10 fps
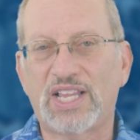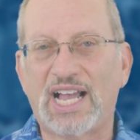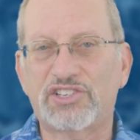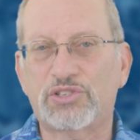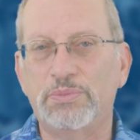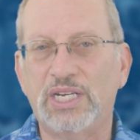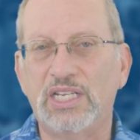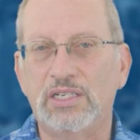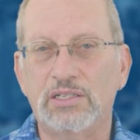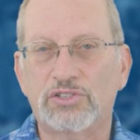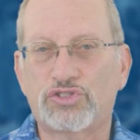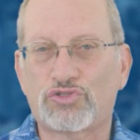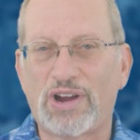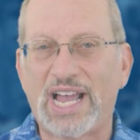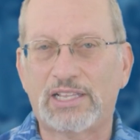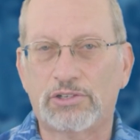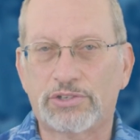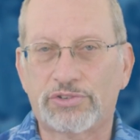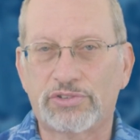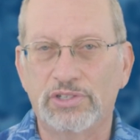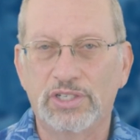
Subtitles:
last-minute stragglers.